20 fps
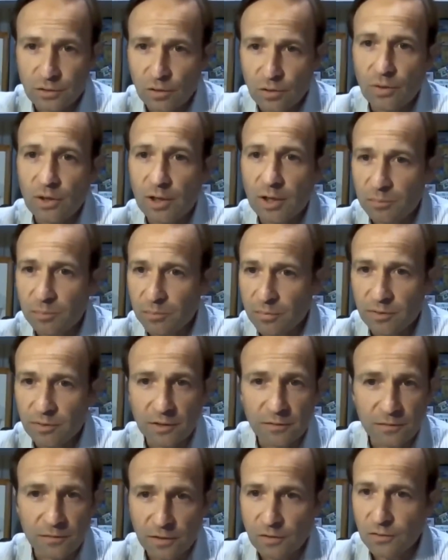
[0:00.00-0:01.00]
revenues go
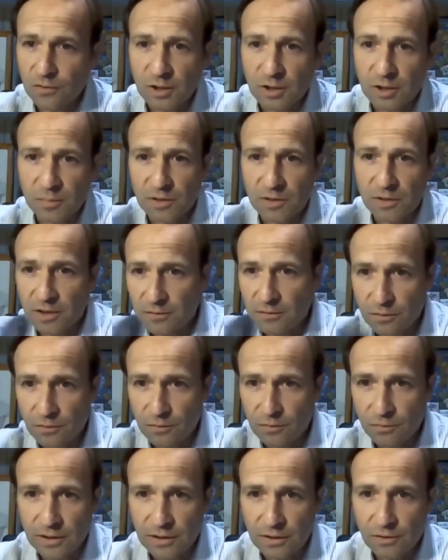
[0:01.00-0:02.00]
up, and if it goes up
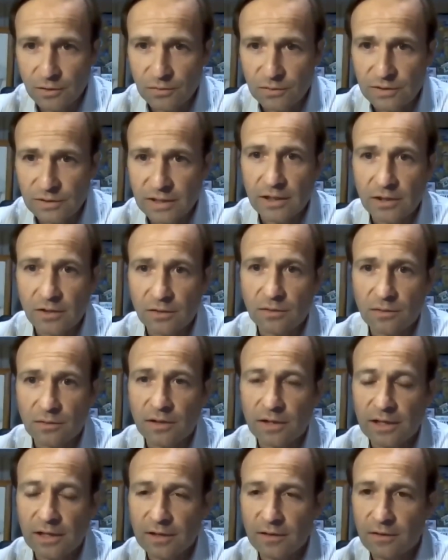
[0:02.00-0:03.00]
enough, the rate goes
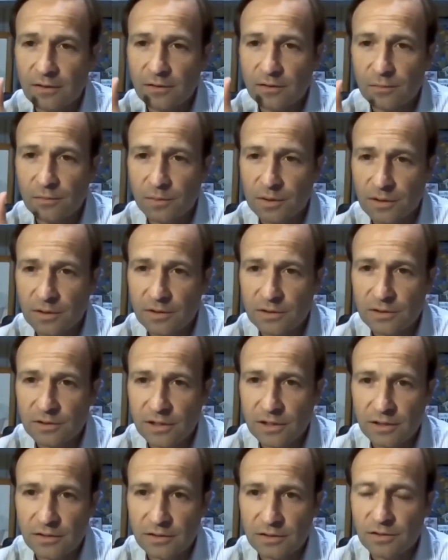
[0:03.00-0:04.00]
down. What
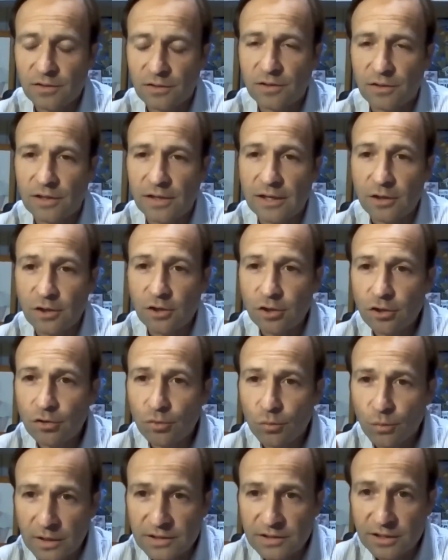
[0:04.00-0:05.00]
they're saying is no, that
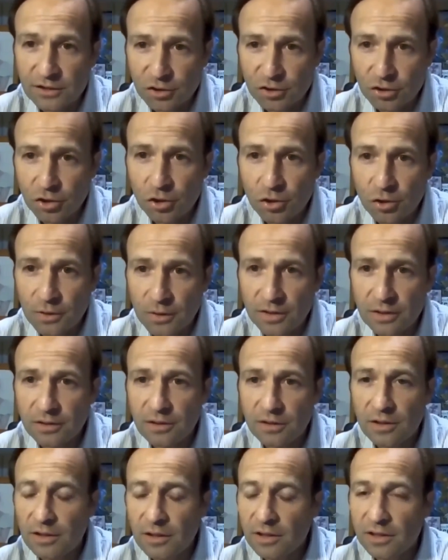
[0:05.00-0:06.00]
when it says
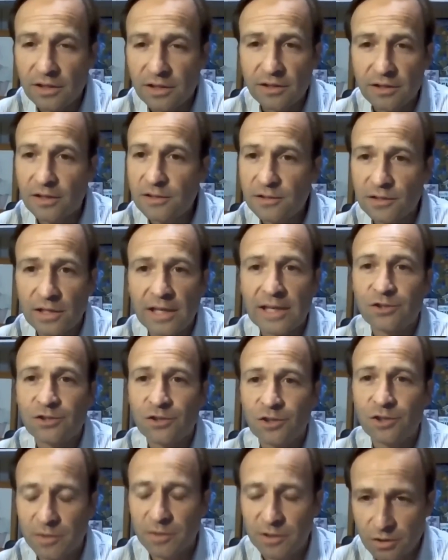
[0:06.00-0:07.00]
current, it
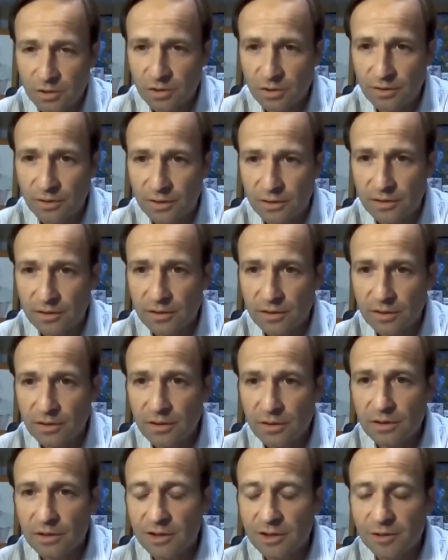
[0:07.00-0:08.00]
doesn't actually mean
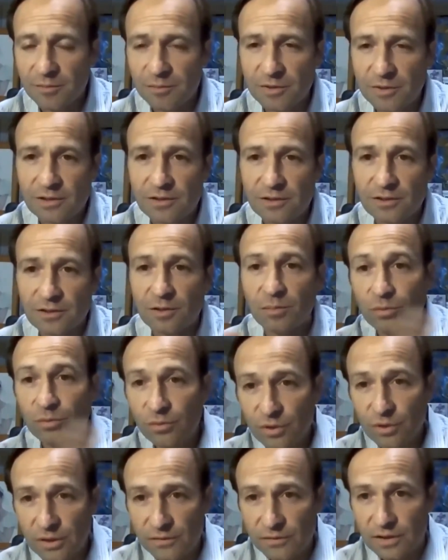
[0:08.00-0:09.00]
current. It means
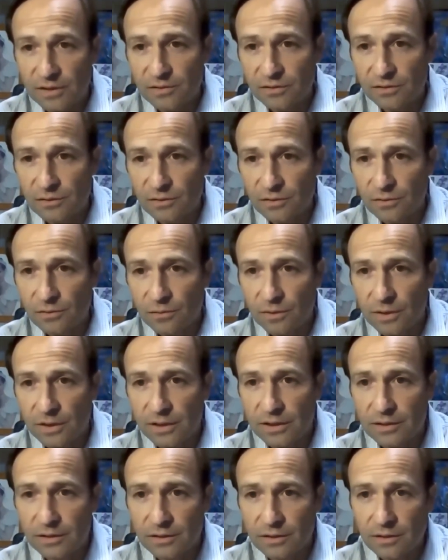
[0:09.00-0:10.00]
the previous
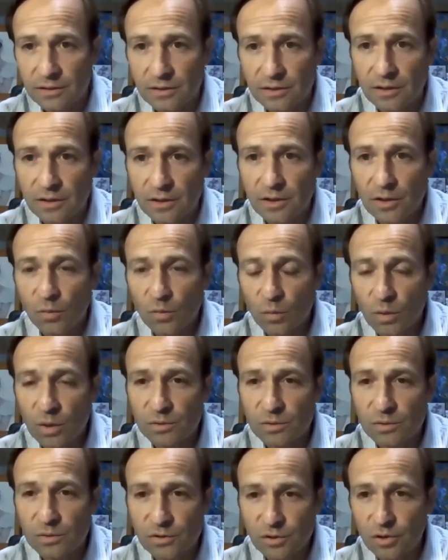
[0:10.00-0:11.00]
rate.
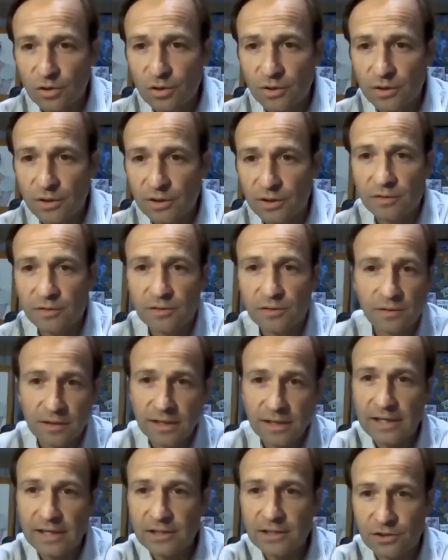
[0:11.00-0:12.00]
What was
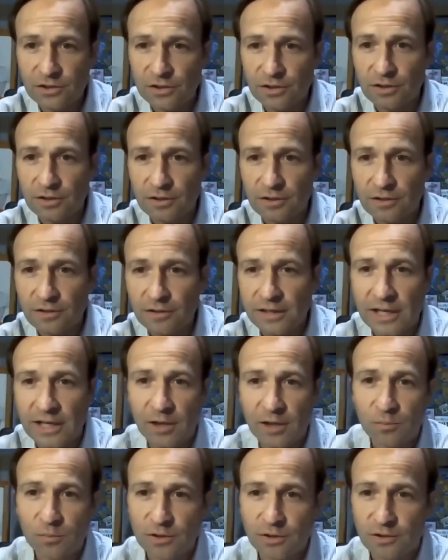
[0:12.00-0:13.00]
current last year,
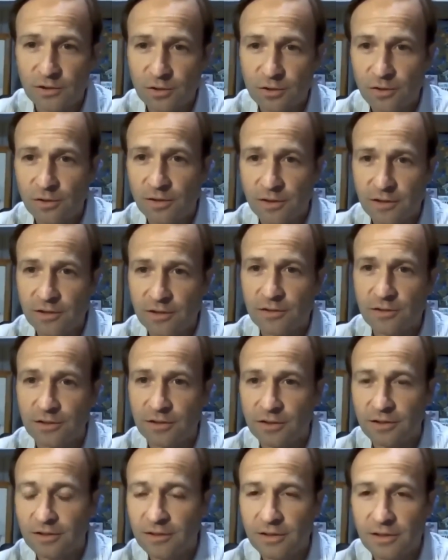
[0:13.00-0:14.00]
not what is current
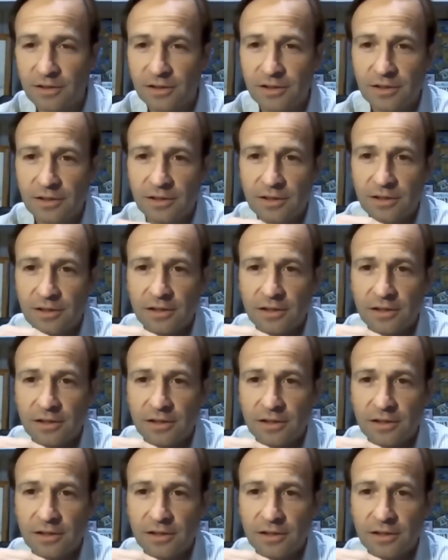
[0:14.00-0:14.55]
this year.